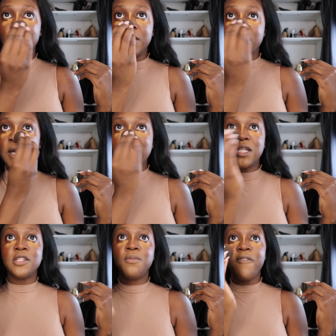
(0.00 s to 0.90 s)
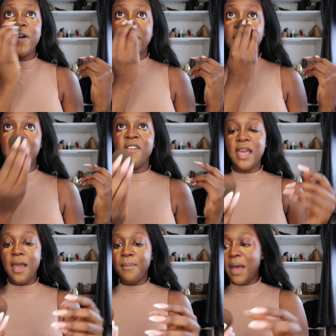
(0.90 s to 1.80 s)
and it's nice that to be fair that even
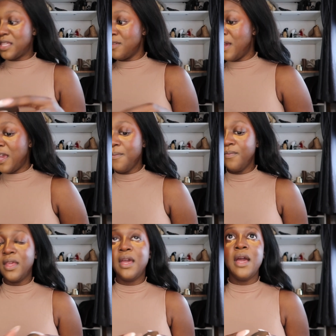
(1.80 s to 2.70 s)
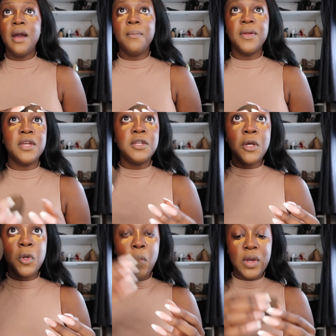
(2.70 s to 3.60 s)
getting back to me but then you
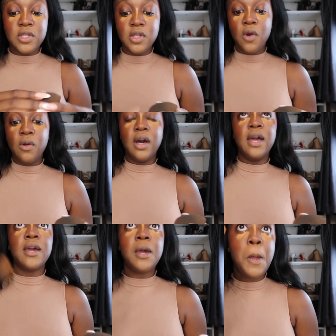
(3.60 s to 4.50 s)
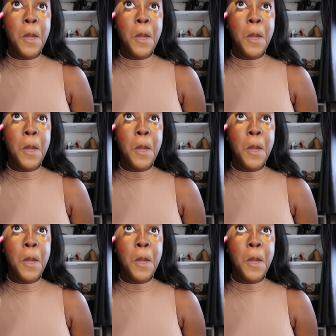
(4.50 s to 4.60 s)
don't always know like